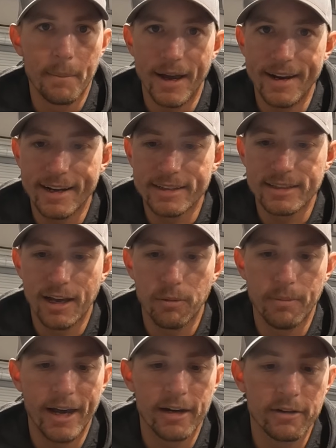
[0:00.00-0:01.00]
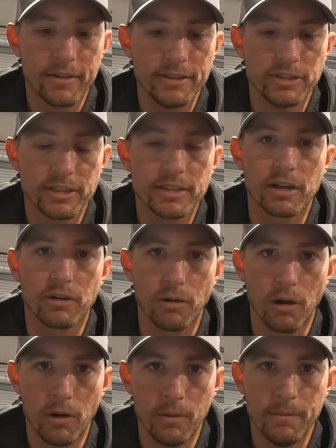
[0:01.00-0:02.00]
might excel better than just the
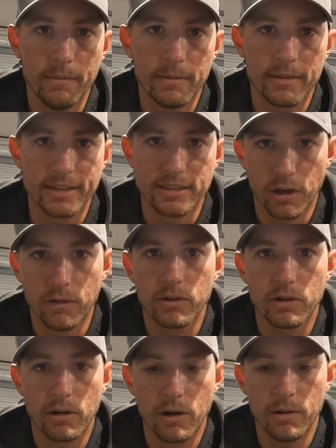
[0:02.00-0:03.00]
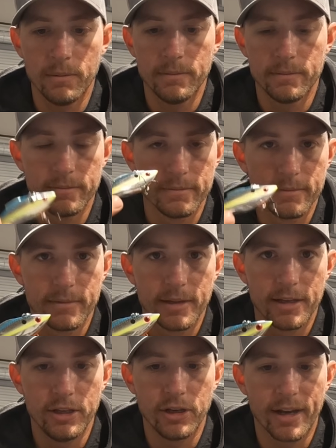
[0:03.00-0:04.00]
chrome, the silver chrome,
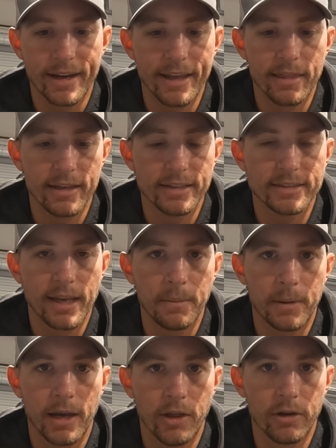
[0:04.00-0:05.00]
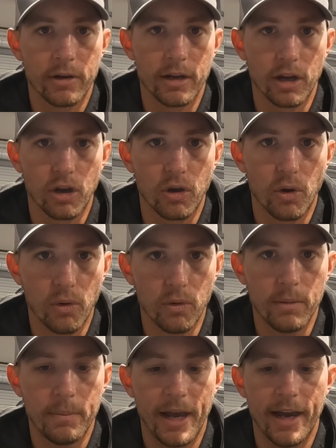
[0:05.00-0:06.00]
you can get this same color in a
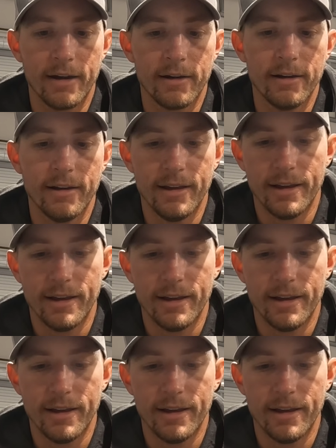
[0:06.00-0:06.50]
gold pattern,